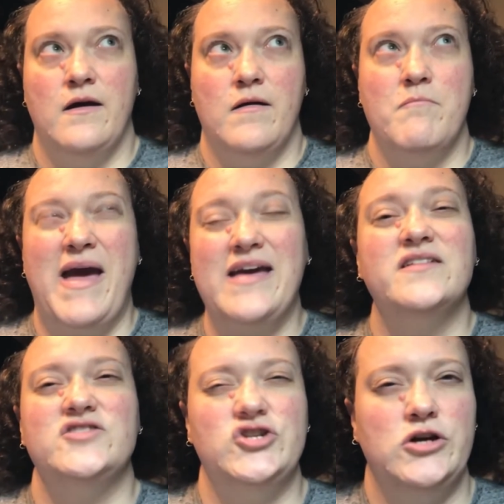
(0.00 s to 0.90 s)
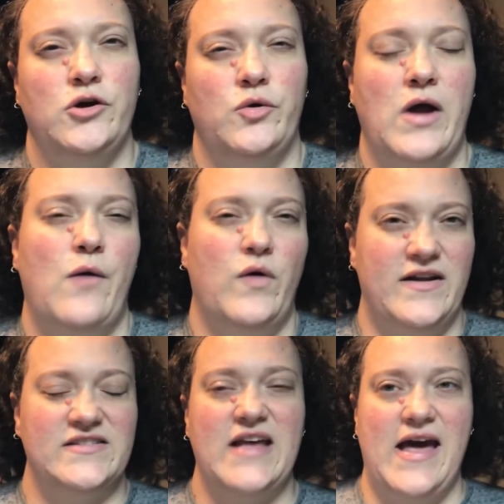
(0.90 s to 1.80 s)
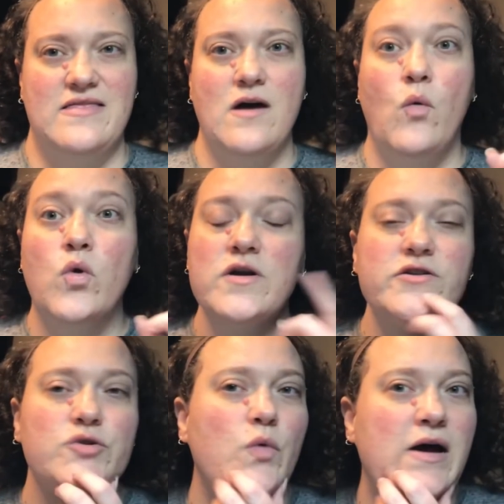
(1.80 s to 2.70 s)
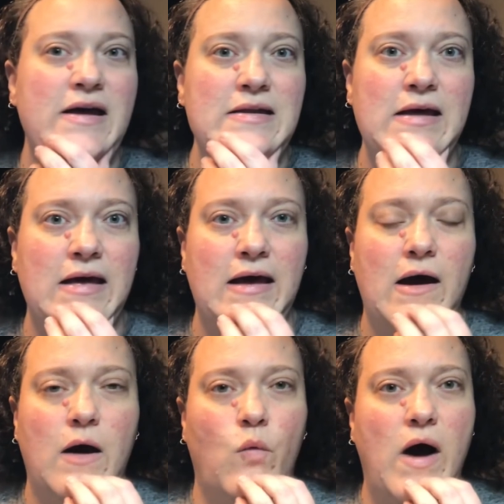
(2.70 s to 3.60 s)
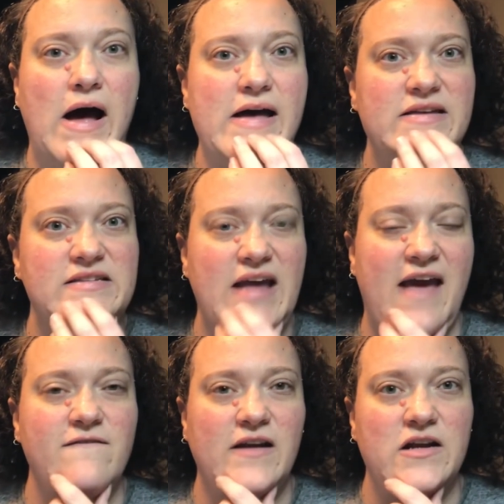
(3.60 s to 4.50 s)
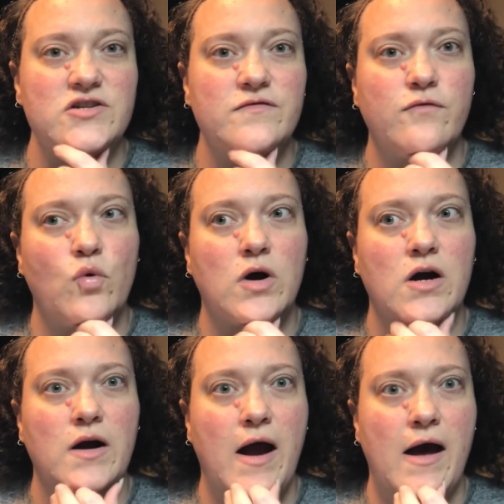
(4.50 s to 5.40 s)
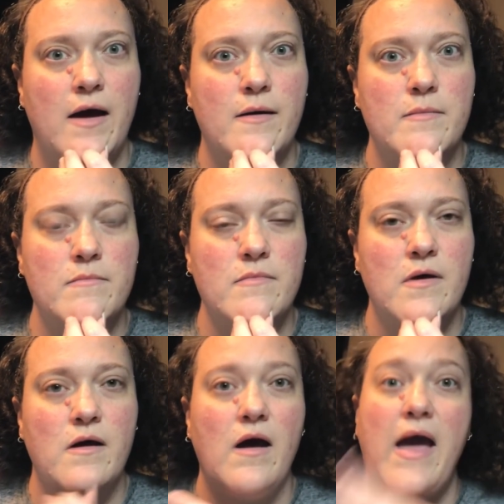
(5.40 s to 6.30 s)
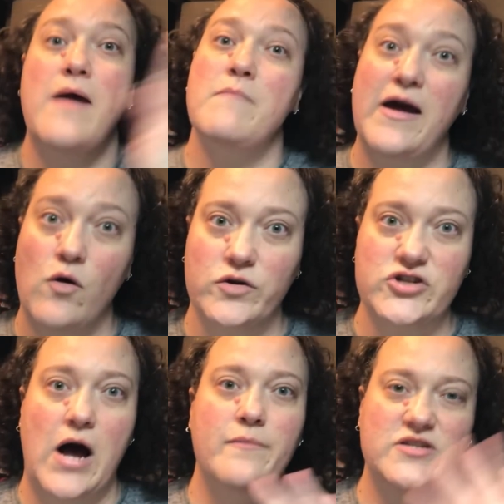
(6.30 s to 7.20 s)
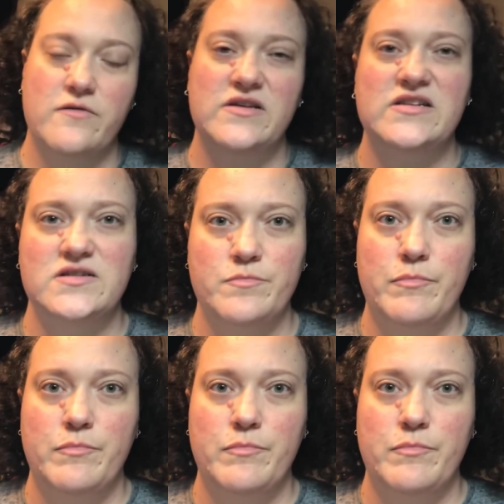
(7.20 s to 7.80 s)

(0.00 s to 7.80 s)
May and June, I want to say. The orange one was a finish for, at my old job, so this is